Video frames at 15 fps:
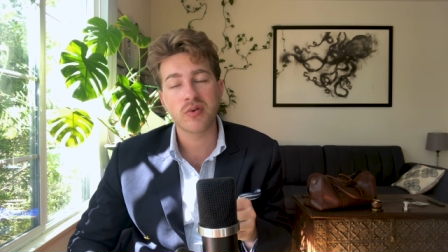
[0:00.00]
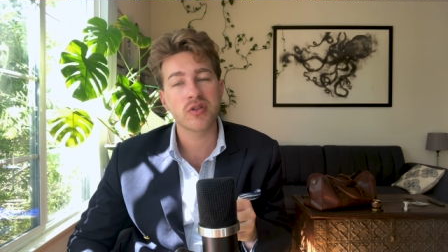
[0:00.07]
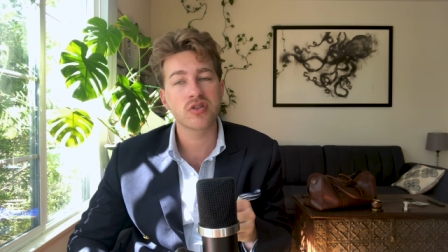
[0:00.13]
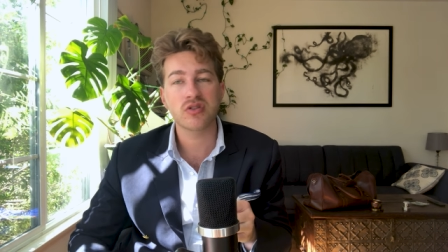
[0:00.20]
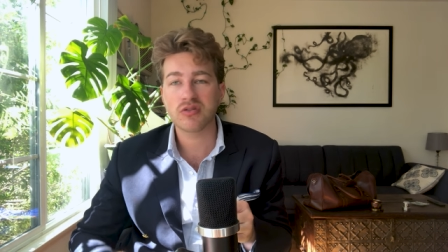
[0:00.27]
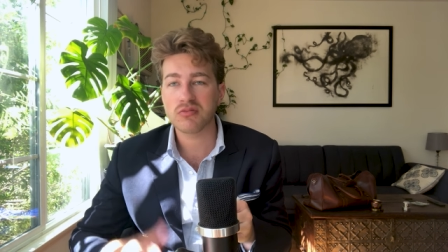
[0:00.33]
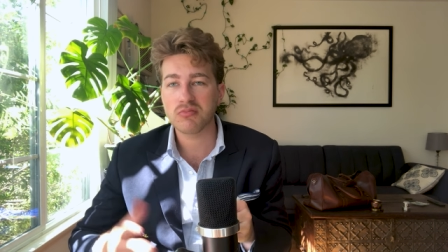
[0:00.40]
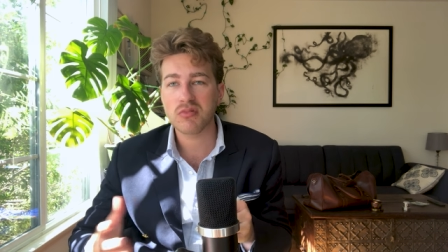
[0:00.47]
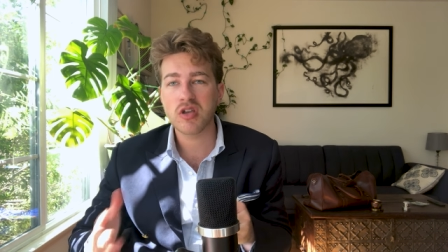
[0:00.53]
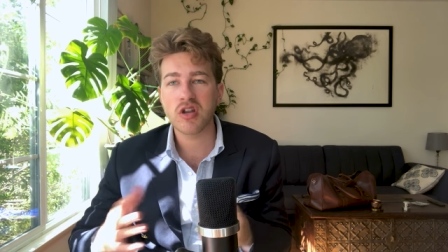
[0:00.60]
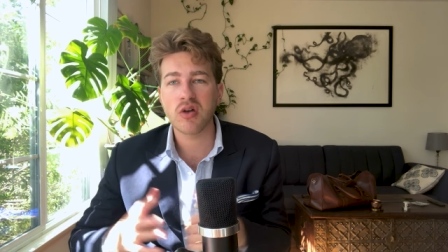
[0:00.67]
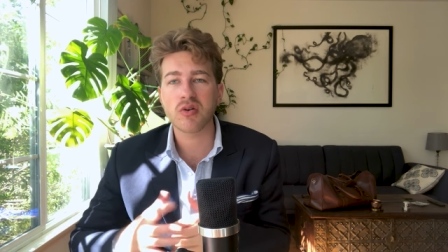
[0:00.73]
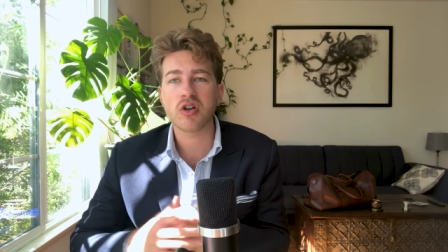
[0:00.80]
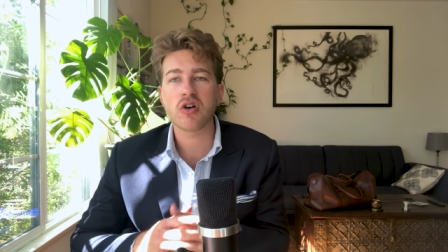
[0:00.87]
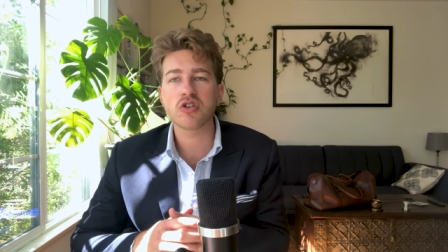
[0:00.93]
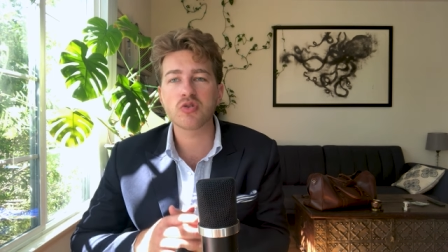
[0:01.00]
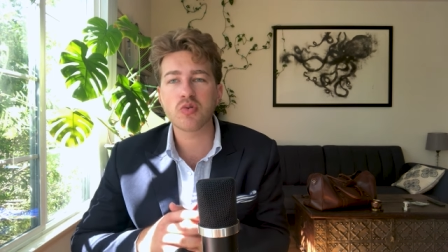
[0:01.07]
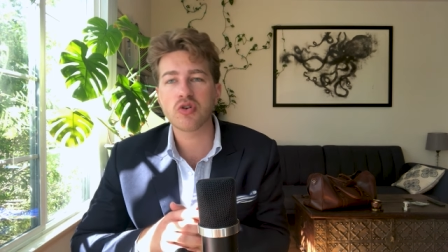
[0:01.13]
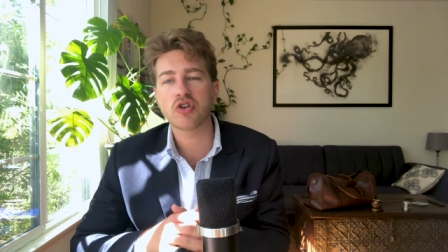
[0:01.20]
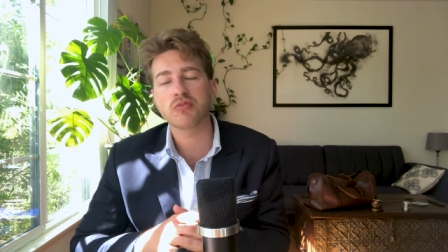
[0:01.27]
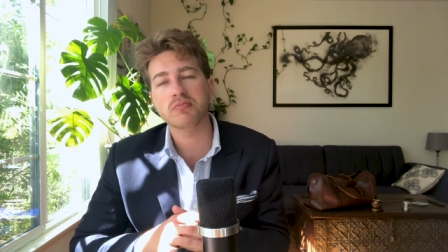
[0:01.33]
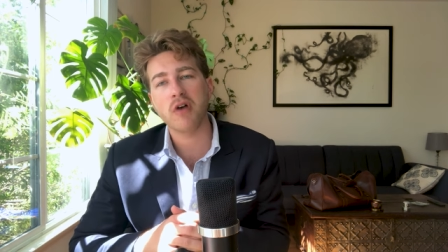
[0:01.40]
and you know, go to
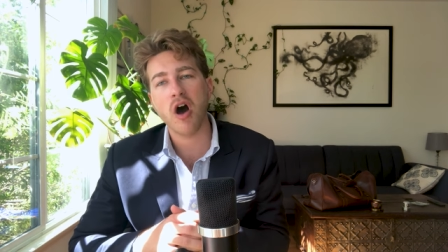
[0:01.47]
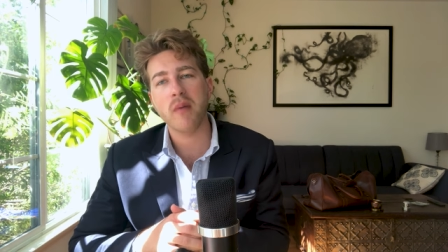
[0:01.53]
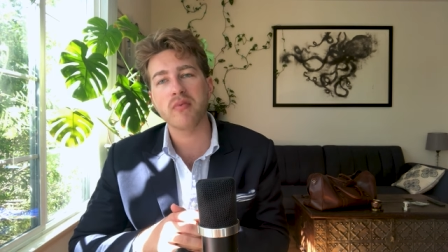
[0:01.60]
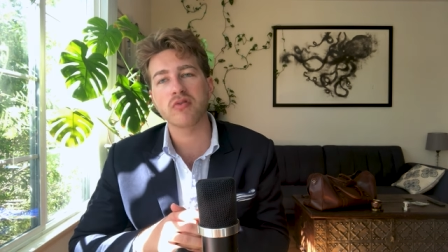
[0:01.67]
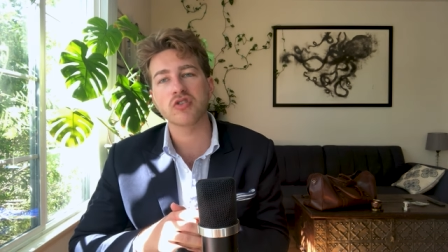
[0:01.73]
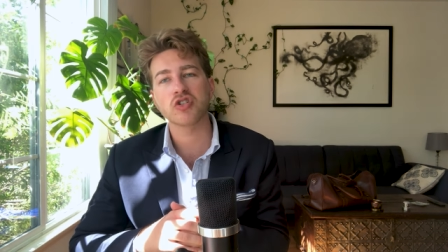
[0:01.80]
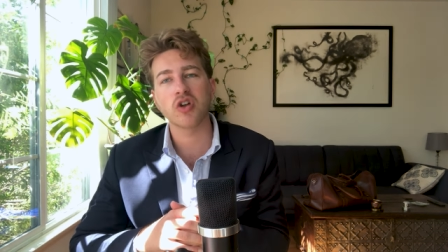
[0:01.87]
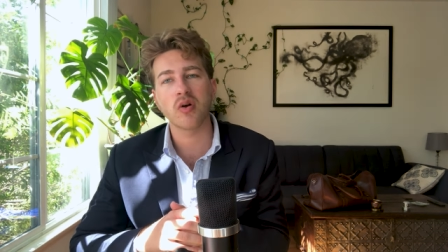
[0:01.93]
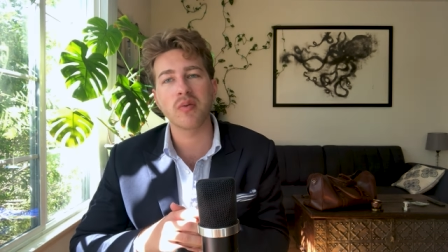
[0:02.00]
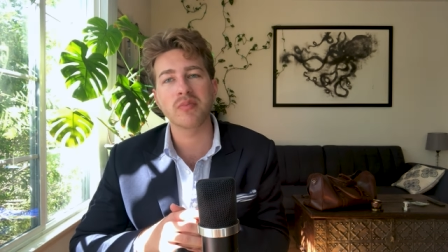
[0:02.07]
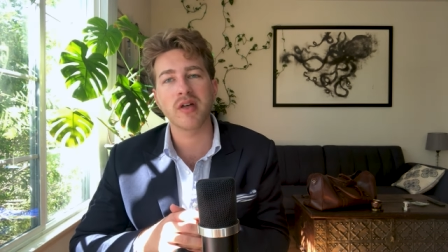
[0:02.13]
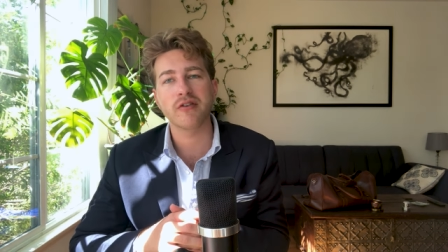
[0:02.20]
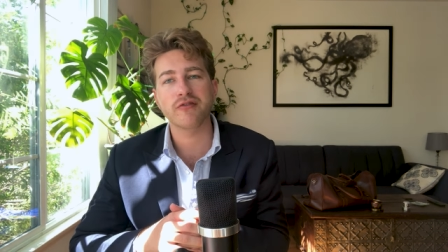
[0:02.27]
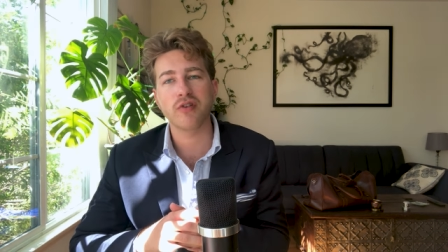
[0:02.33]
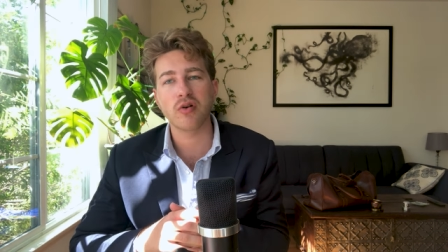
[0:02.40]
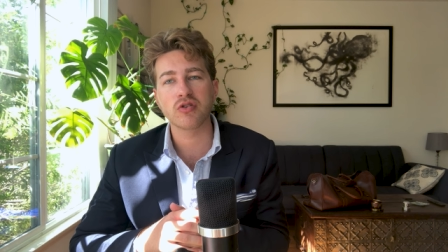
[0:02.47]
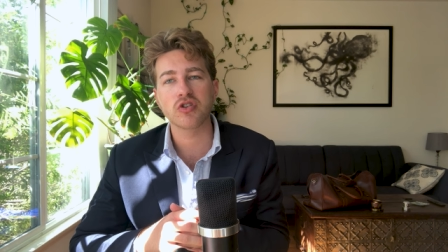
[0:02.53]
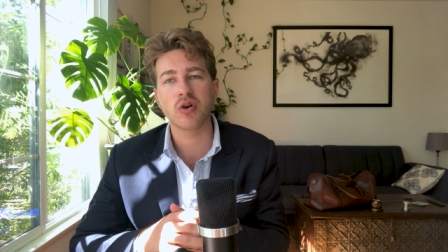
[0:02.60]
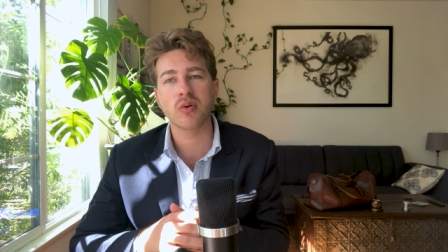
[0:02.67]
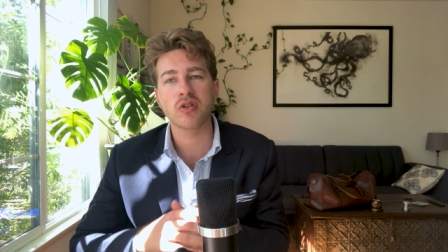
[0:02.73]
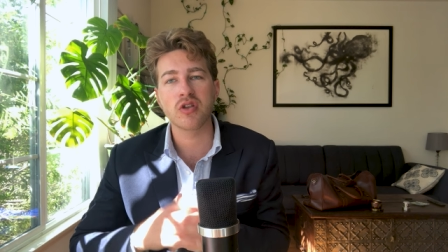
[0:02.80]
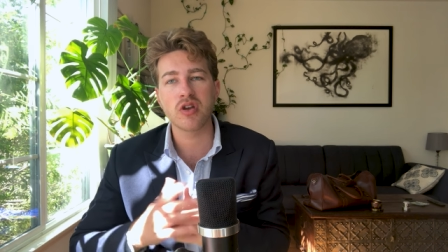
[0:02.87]
a good barber and show him that
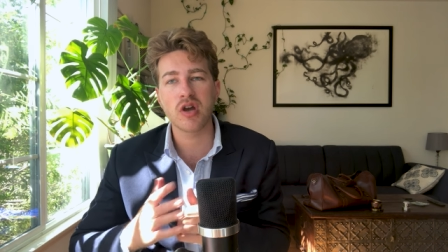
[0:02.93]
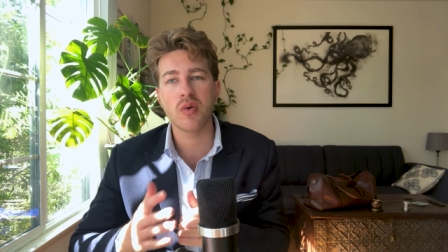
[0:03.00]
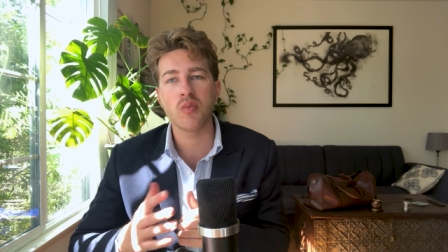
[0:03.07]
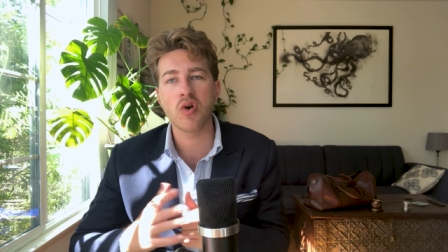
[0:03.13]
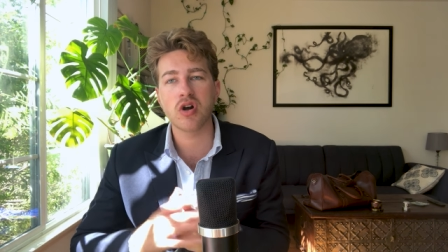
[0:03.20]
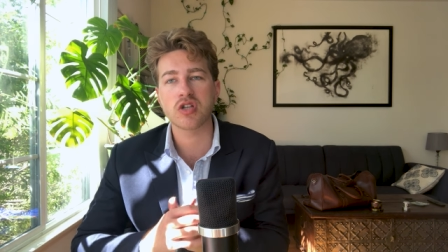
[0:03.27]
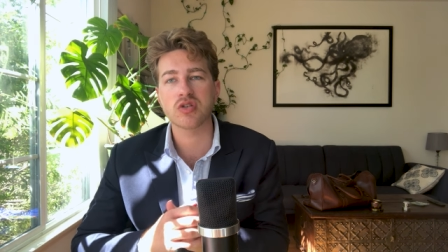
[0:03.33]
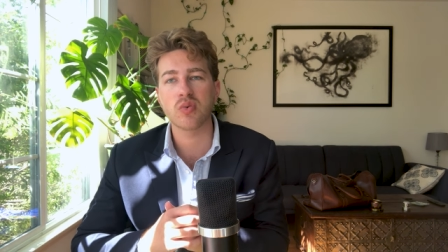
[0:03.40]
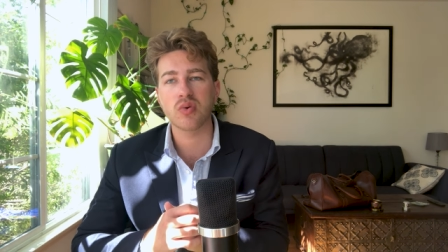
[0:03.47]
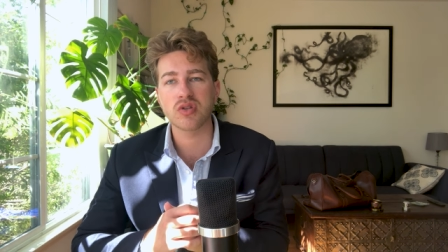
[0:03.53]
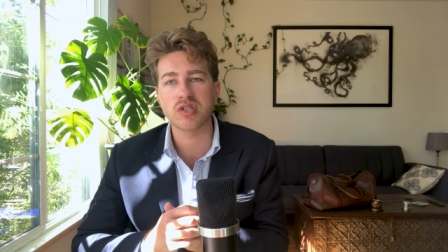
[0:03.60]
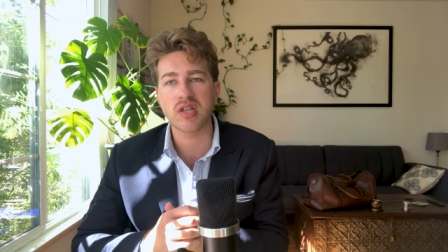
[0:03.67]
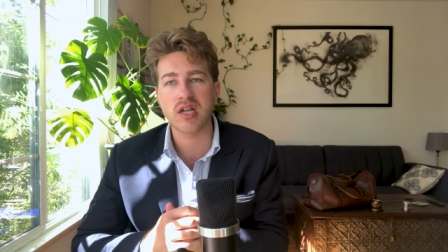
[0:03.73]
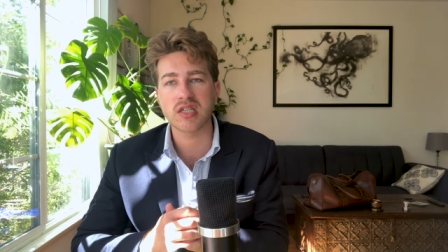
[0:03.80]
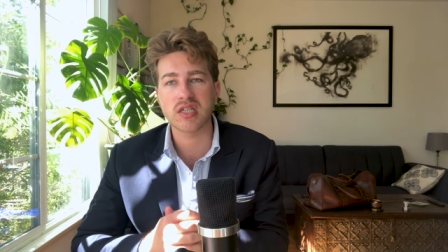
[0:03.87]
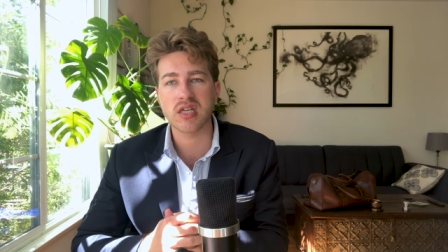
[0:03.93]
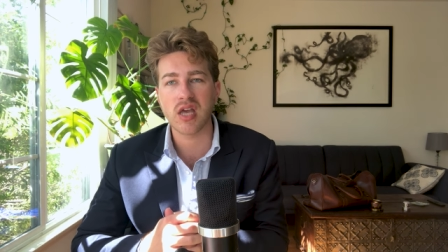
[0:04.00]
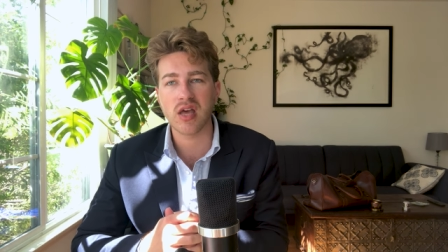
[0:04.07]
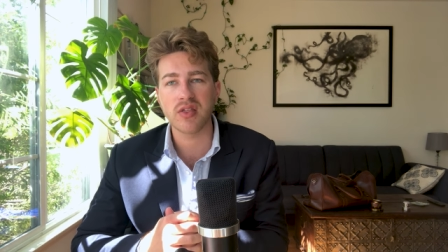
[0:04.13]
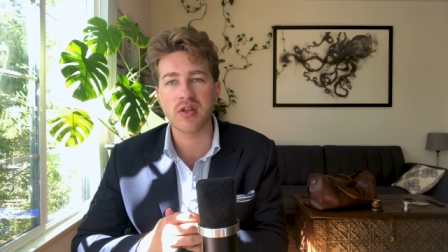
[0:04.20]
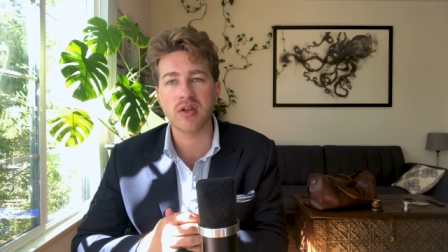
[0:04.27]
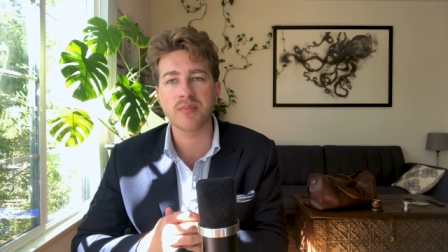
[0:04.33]
photo and you can work towards that
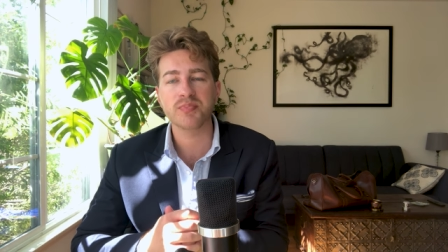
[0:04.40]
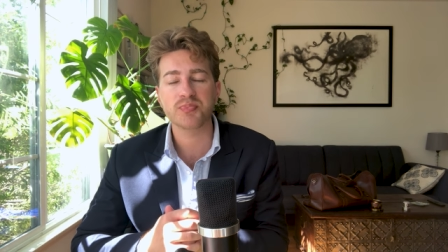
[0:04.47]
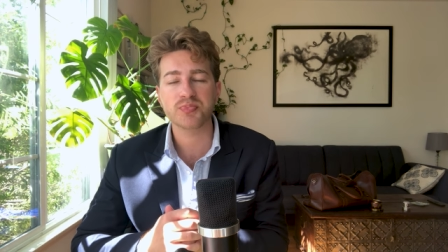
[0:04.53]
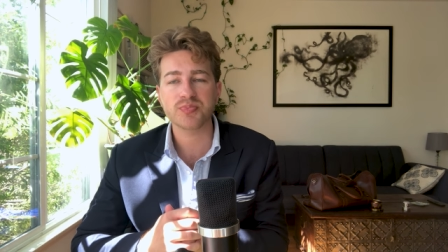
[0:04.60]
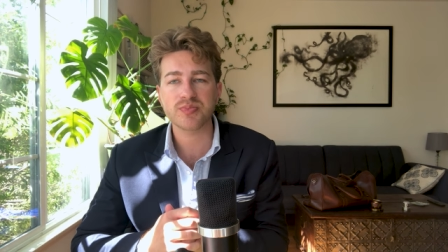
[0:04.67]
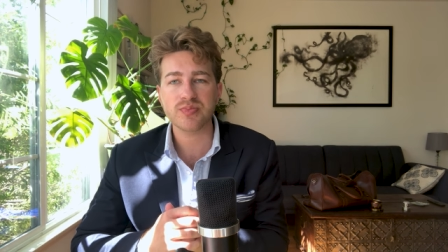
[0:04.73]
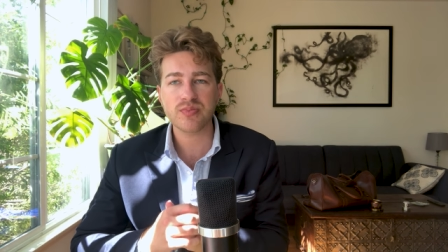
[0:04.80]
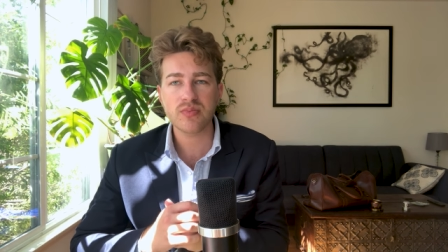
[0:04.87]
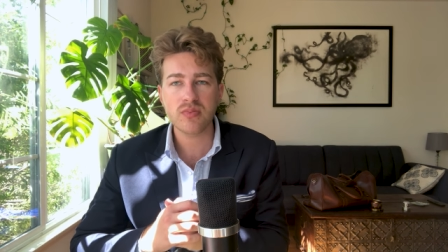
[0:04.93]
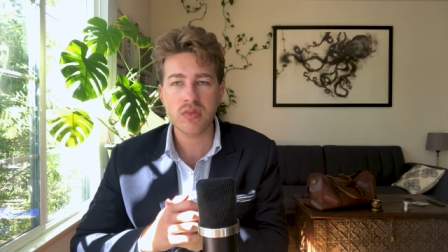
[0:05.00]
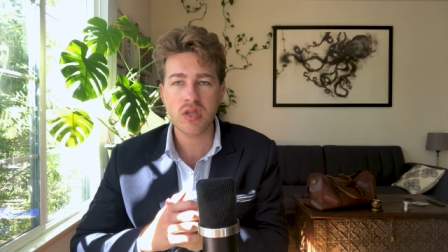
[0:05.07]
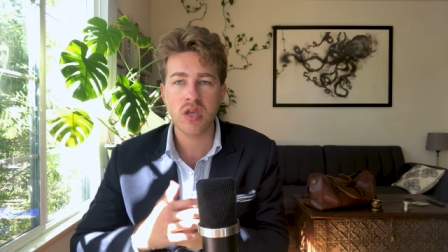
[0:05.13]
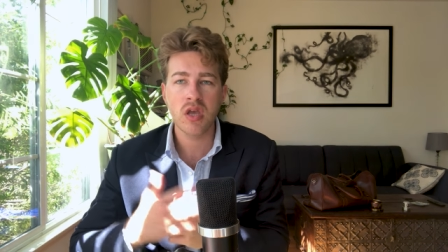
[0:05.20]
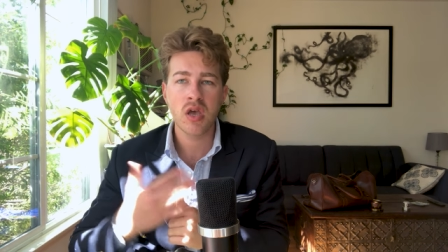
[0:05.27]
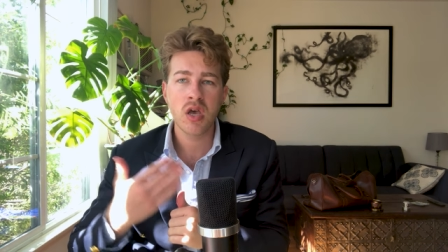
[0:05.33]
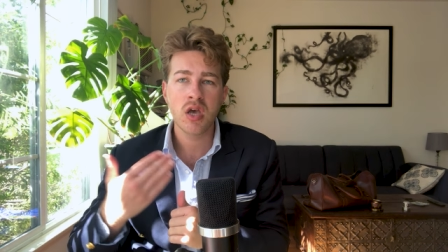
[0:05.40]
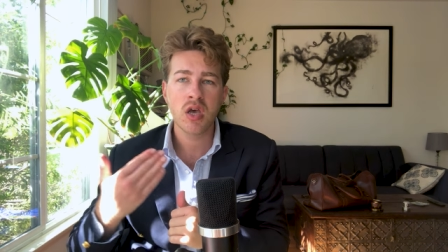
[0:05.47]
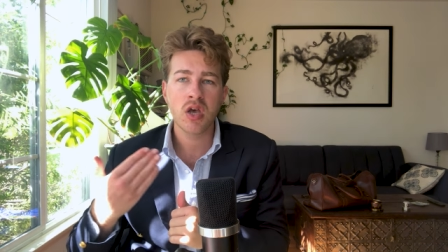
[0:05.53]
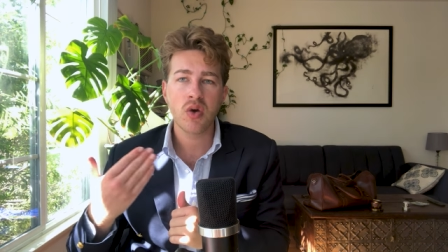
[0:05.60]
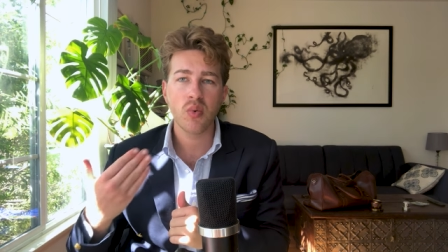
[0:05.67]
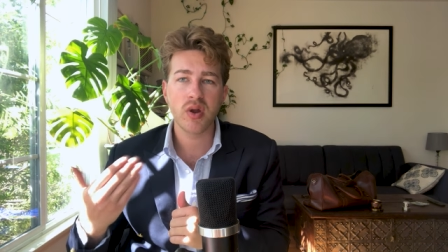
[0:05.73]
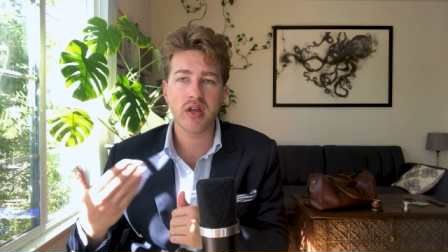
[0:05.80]
together.
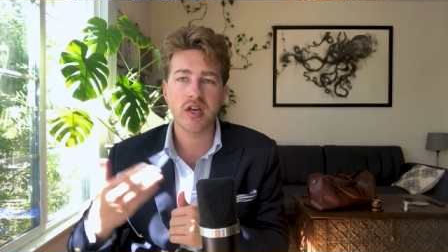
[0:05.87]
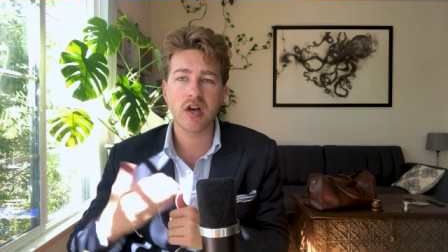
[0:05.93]
When it